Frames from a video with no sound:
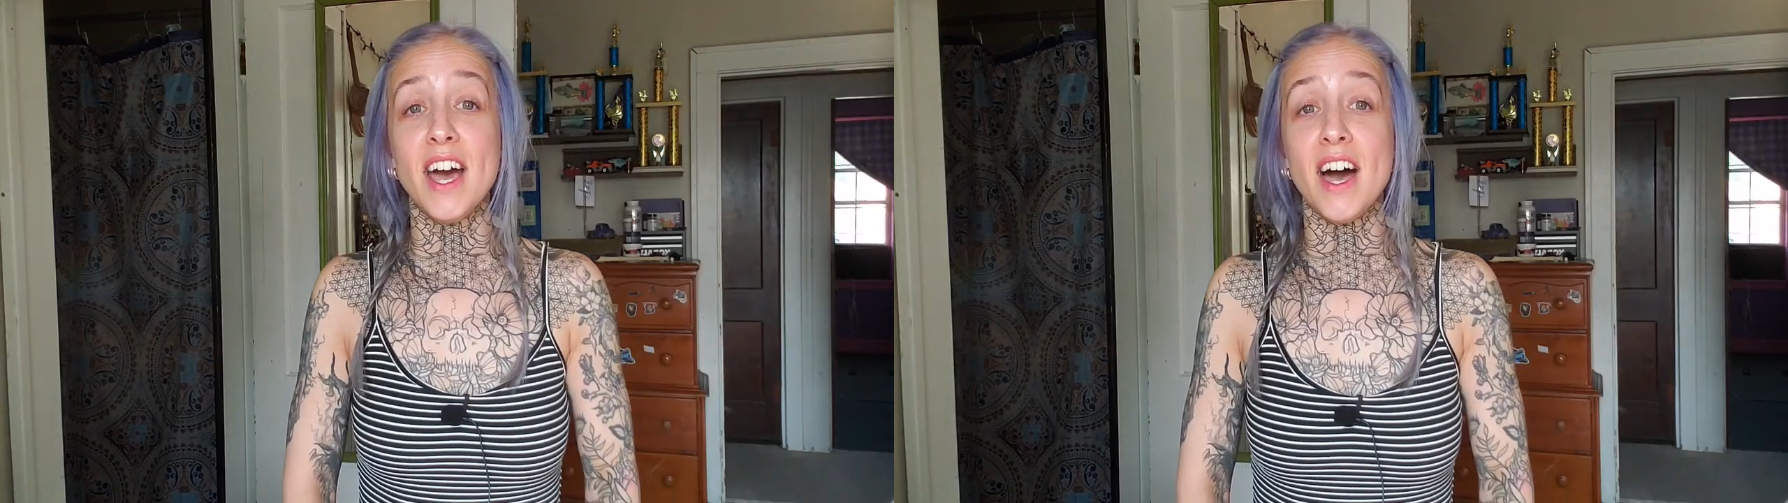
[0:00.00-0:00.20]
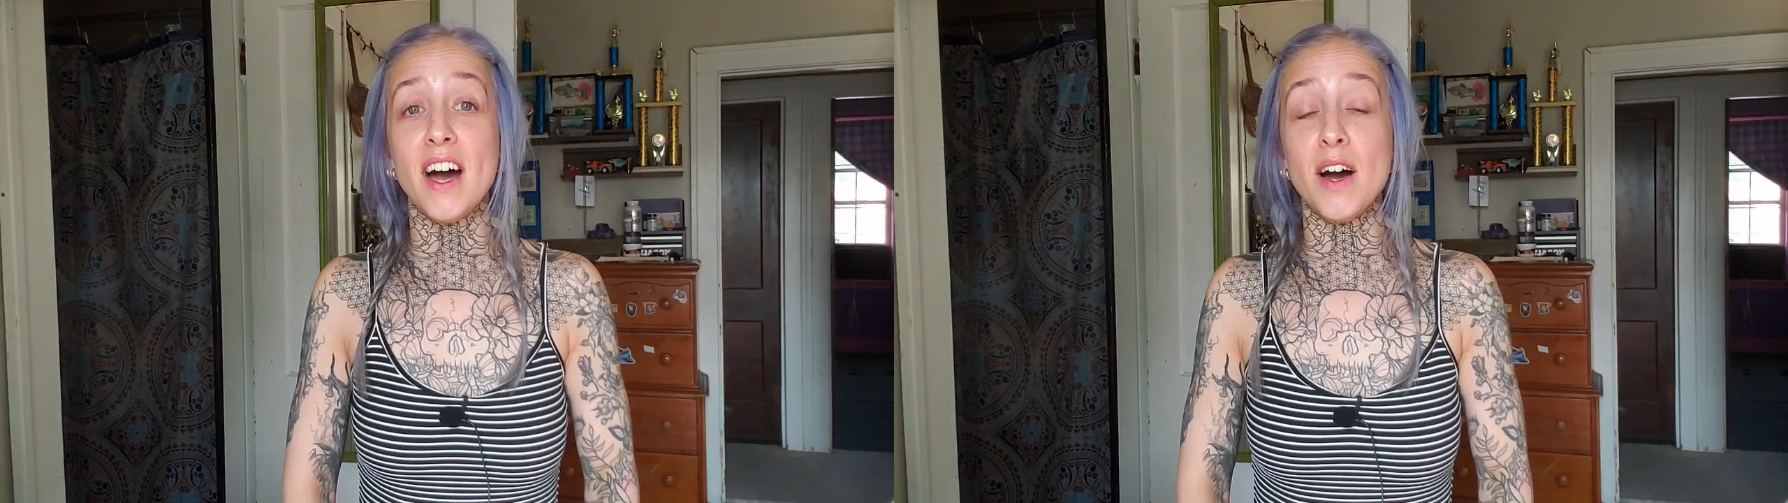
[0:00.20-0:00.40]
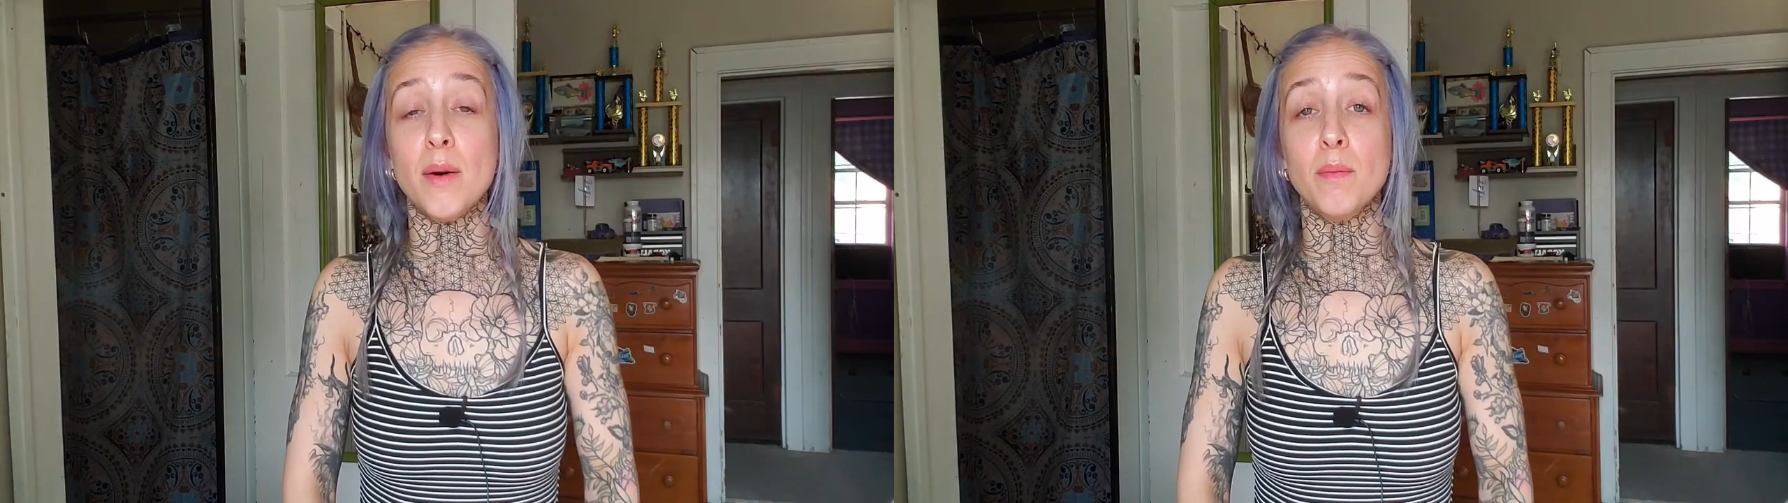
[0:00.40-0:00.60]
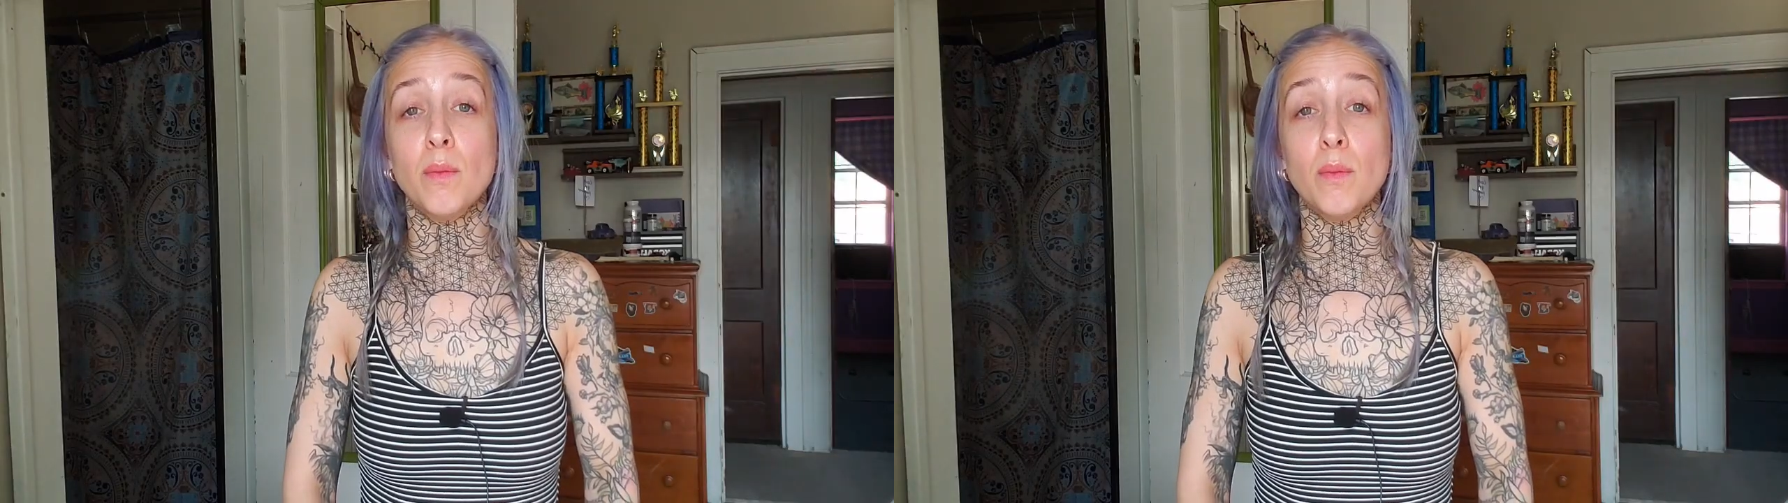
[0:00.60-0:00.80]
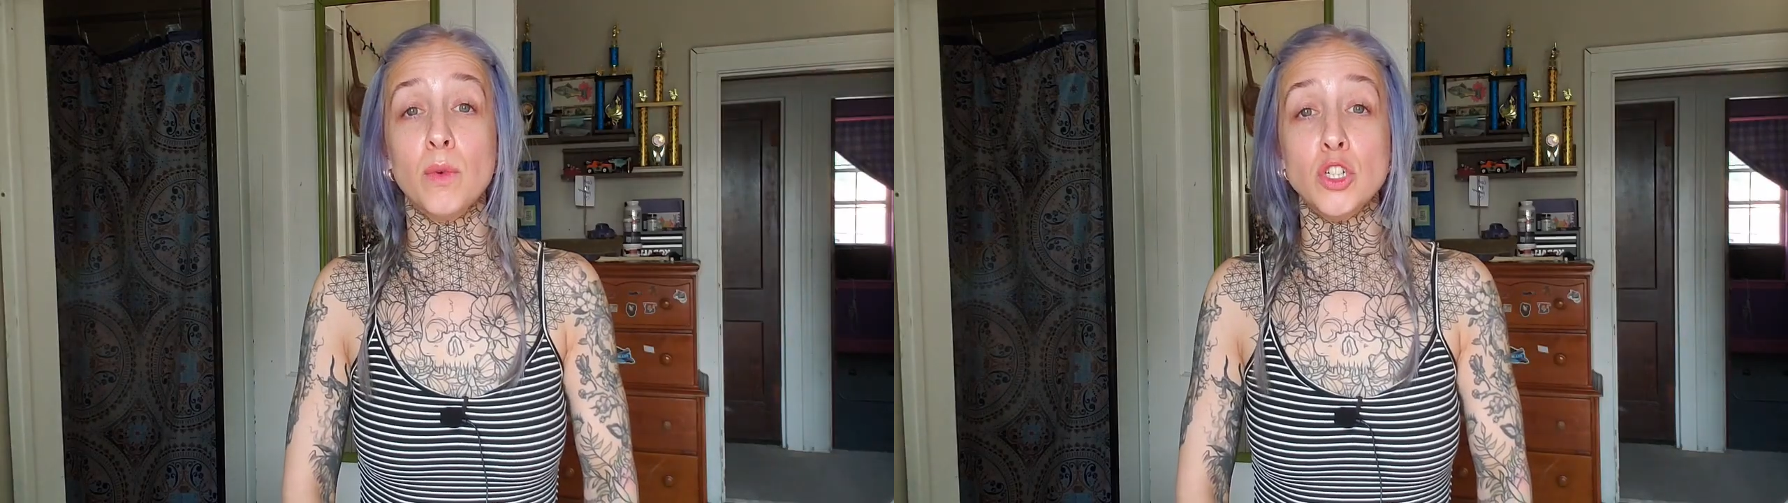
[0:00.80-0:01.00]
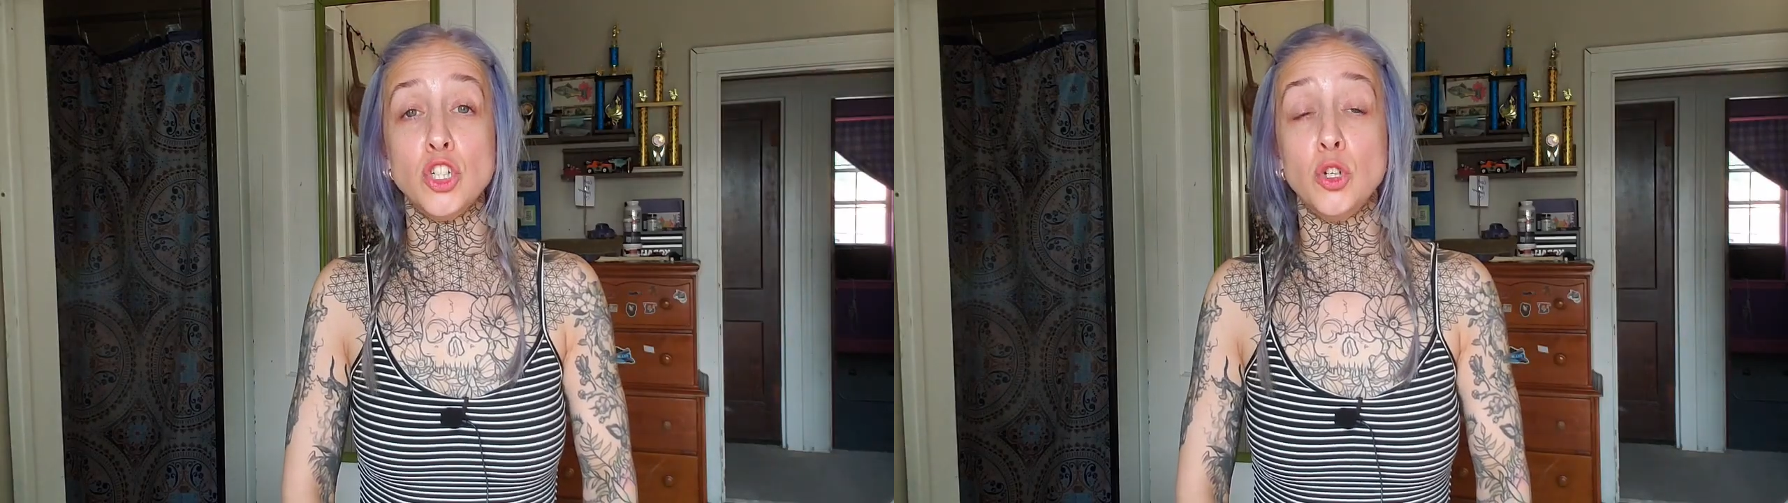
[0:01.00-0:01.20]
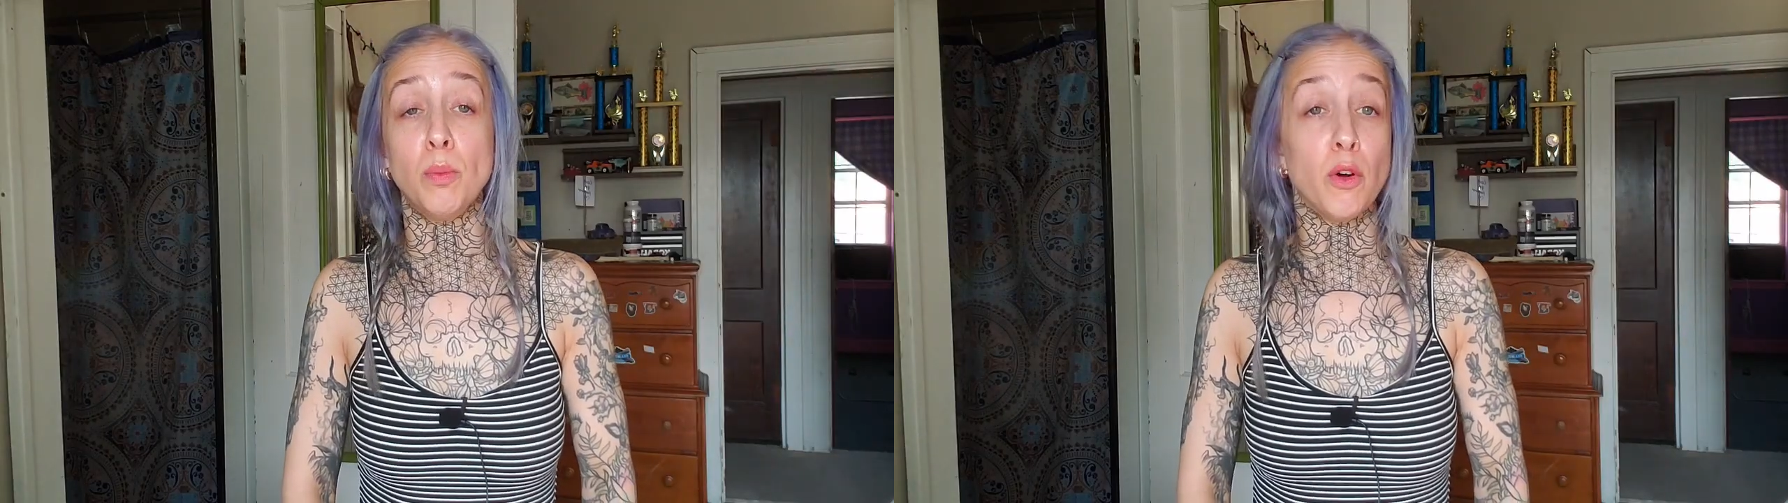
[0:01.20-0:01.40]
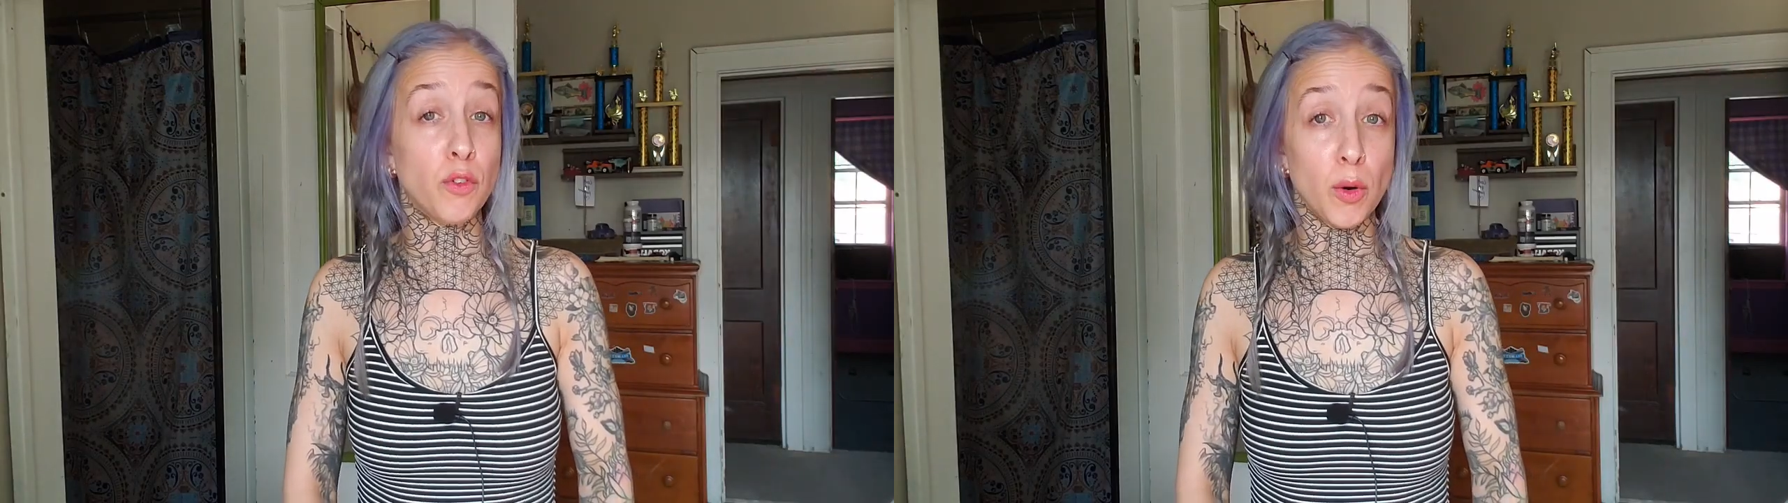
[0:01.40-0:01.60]
Would you
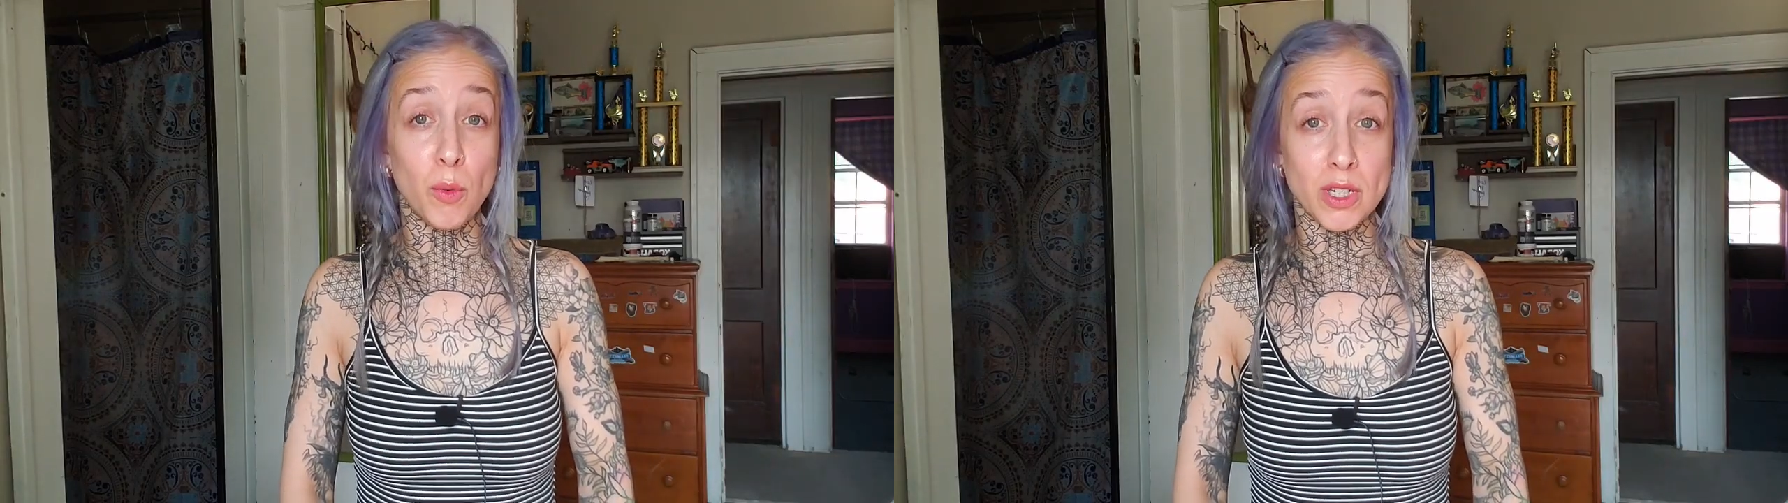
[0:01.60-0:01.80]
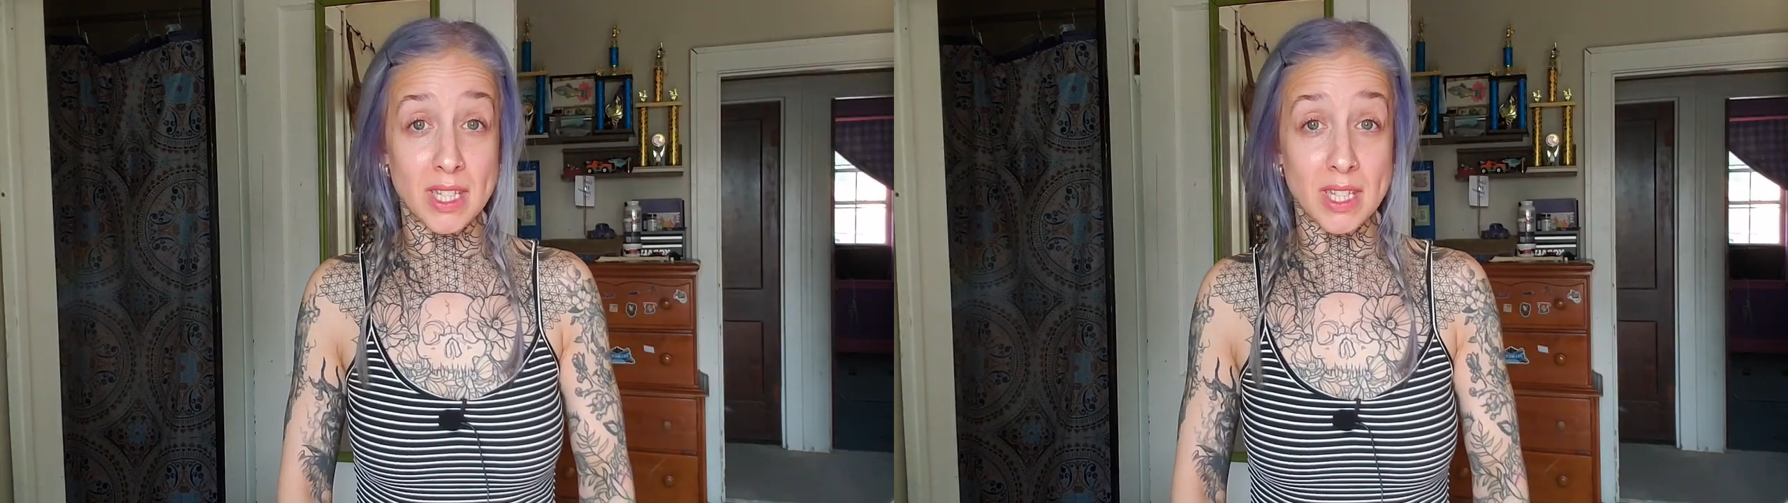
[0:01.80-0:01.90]
prefer more